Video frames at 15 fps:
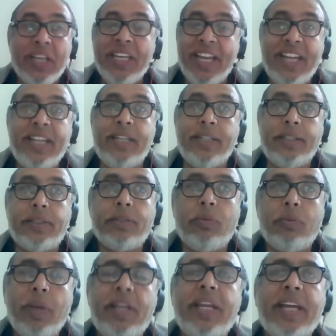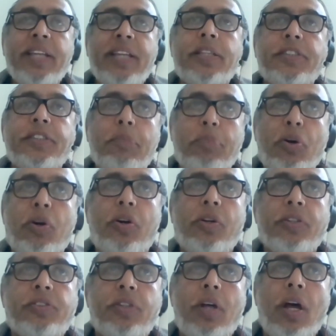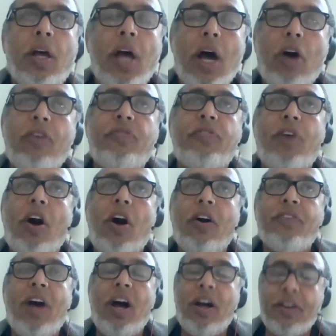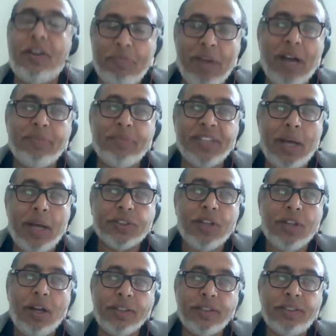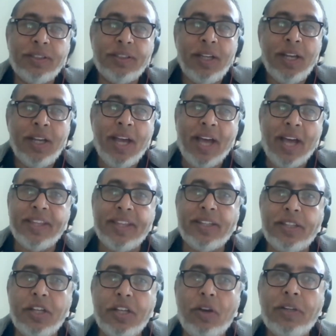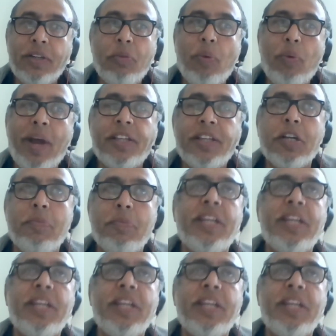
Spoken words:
We need the support of our imams and our scholars. I think the only way